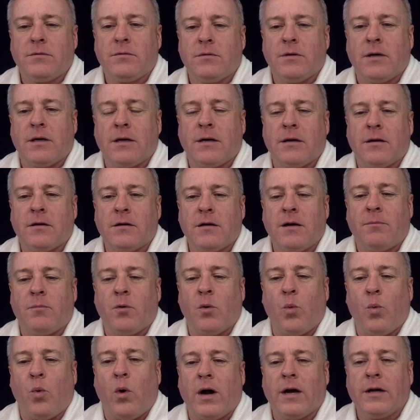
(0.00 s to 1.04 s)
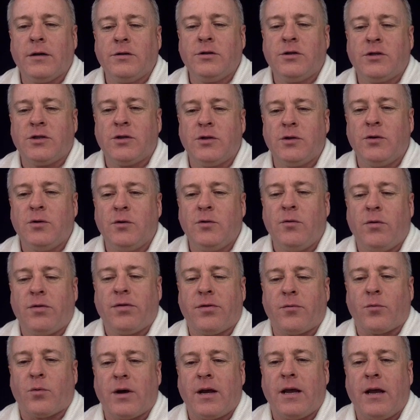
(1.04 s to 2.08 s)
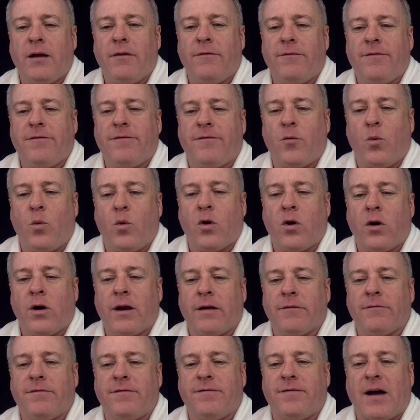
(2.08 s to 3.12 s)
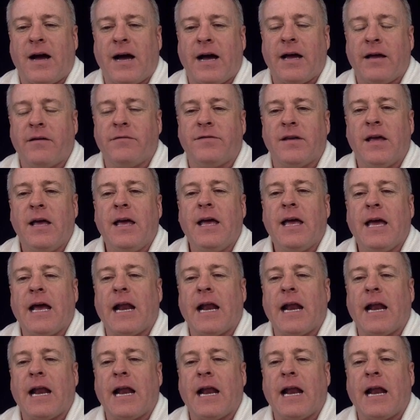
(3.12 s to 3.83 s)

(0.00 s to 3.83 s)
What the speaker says: number 1, 2, 3, 4, and 5,